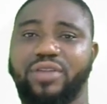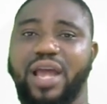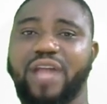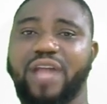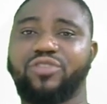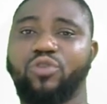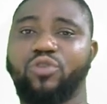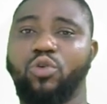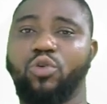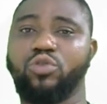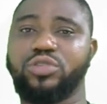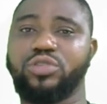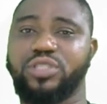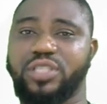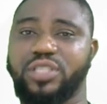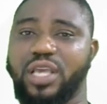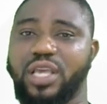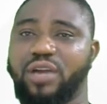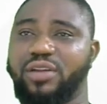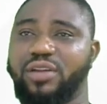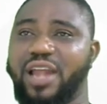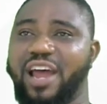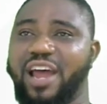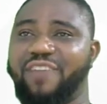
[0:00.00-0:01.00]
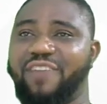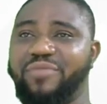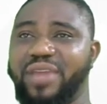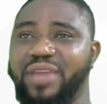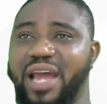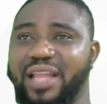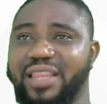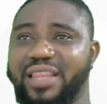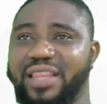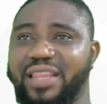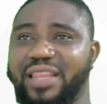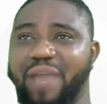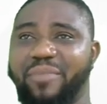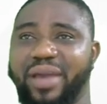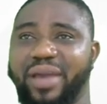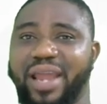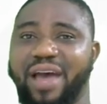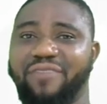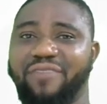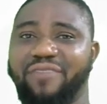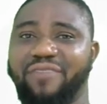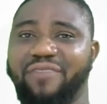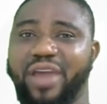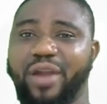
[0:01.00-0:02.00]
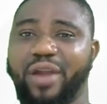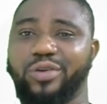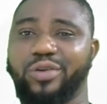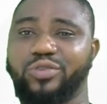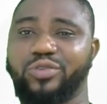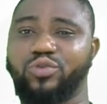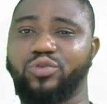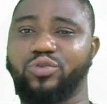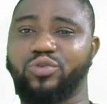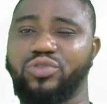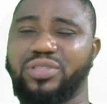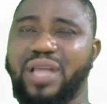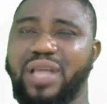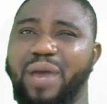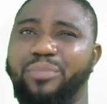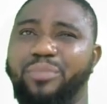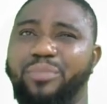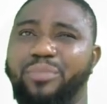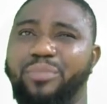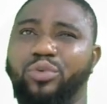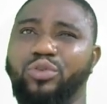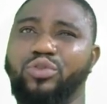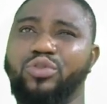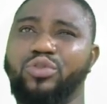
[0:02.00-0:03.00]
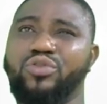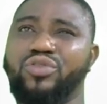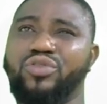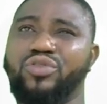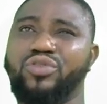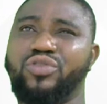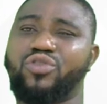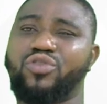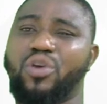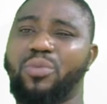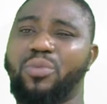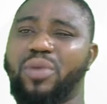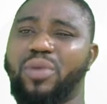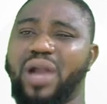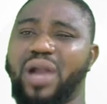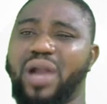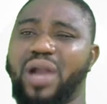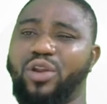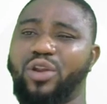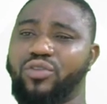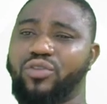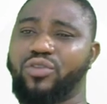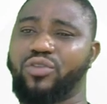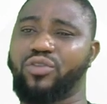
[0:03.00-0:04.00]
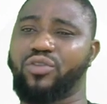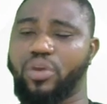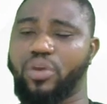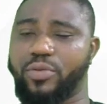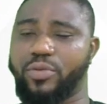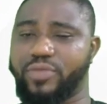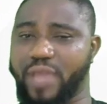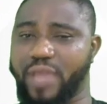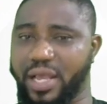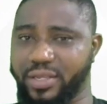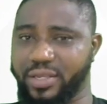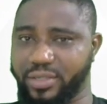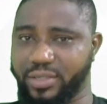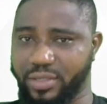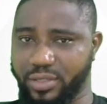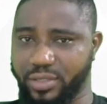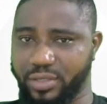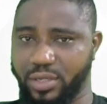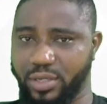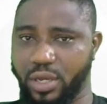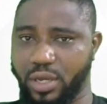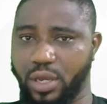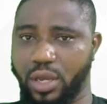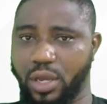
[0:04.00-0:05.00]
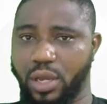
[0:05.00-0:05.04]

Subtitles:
that old cell that has been attacked by that virus will start producing some kind of substances.